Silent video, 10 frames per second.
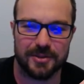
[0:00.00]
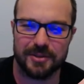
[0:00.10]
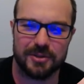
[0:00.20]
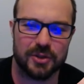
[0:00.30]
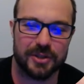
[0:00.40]

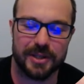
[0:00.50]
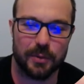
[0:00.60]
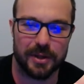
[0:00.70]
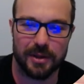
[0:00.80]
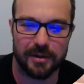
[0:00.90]
Certainly
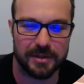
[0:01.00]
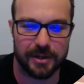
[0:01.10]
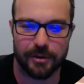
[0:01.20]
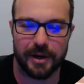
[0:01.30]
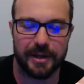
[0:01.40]
would love to
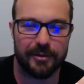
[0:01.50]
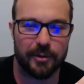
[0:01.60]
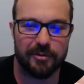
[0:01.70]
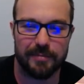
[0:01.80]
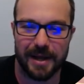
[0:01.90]
hear any
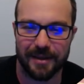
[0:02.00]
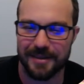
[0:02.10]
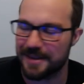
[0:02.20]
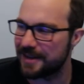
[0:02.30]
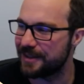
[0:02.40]
sort of
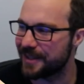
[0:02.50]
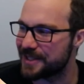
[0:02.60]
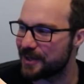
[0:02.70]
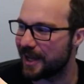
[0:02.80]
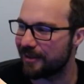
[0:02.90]
backseat advice
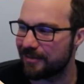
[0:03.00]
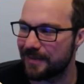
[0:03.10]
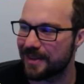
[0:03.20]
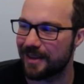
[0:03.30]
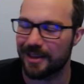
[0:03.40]
you have,
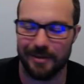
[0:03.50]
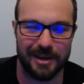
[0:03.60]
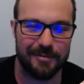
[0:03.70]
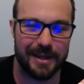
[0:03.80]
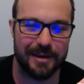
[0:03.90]
mistakes I might
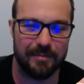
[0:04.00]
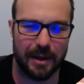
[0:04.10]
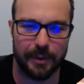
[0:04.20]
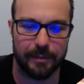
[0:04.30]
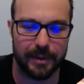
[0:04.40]
have made,
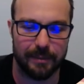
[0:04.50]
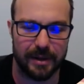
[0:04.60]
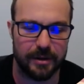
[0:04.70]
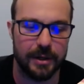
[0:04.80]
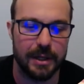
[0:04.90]
how I can play
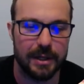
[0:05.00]
better.